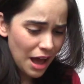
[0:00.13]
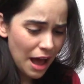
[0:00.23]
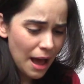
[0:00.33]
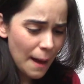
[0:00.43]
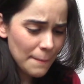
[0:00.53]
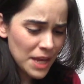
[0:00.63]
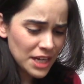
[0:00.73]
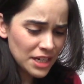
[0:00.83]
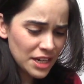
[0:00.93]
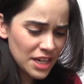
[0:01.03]
I
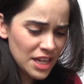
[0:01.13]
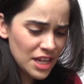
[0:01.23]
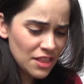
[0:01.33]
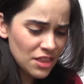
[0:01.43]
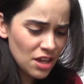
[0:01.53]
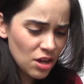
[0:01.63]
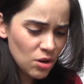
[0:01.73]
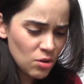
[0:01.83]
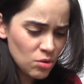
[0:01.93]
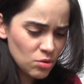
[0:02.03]
made it in the
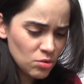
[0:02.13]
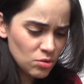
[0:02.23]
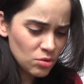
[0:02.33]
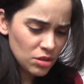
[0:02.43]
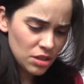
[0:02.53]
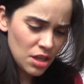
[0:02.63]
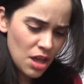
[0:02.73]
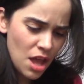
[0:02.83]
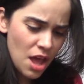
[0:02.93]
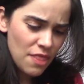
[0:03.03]
hole.
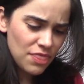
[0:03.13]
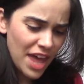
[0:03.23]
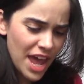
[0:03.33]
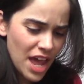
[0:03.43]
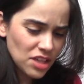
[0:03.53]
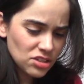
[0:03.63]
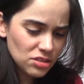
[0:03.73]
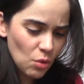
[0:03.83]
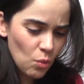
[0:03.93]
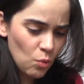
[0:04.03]

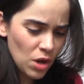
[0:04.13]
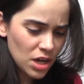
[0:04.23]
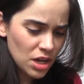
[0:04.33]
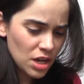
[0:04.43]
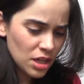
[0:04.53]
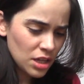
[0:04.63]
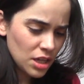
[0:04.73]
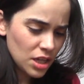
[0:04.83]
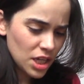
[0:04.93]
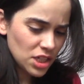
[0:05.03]
That's what
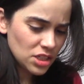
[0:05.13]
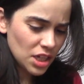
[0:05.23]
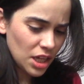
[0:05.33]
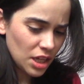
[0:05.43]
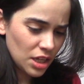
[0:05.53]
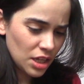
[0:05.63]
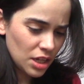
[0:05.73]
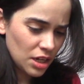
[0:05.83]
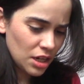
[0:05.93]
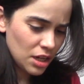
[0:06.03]
he
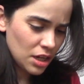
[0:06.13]
said.